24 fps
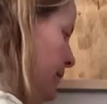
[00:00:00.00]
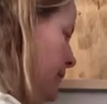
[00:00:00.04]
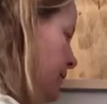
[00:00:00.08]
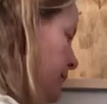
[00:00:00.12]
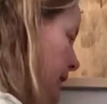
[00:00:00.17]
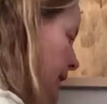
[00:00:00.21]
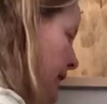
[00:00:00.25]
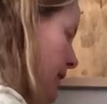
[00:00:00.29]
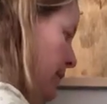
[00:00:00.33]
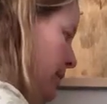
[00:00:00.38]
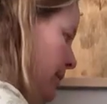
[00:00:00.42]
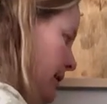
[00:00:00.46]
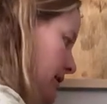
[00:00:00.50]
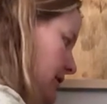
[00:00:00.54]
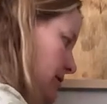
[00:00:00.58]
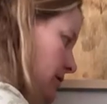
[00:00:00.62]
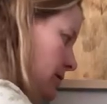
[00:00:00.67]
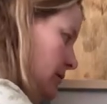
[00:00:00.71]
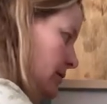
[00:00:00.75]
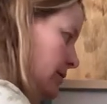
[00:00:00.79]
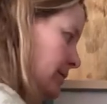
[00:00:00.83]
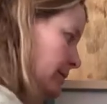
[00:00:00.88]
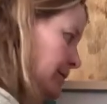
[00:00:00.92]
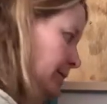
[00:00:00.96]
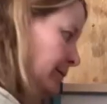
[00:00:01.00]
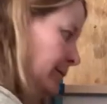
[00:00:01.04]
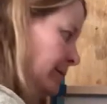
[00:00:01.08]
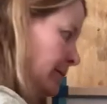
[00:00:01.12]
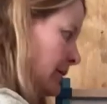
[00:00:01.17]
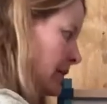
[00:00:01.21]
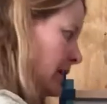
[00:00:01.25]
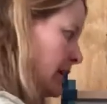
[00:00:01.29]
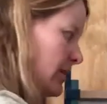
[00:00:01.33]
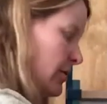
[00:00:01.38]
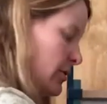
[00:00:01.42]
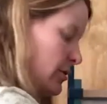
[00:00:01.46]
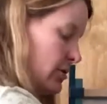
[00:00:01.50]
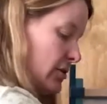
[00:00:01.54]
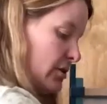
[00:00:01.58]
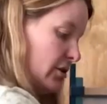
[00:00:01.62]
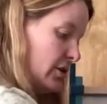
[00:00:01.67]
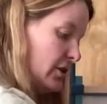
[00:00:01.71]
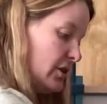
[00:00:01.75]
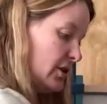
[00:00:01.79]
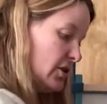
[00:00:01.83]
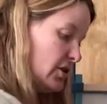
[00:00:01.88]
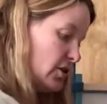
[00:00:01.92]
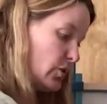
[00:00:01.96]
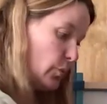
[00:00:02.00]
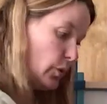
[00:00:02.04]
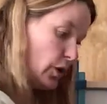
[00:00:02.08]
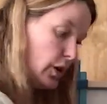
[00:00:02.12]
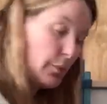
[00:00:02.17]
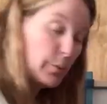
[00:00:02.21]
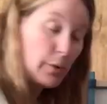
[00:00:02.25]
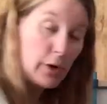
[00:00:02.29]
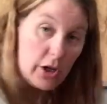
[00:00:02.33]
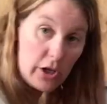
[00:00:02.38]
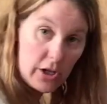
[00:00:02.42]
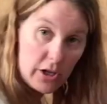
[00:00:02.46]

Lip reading: and a pencil, and you're going to need your workbook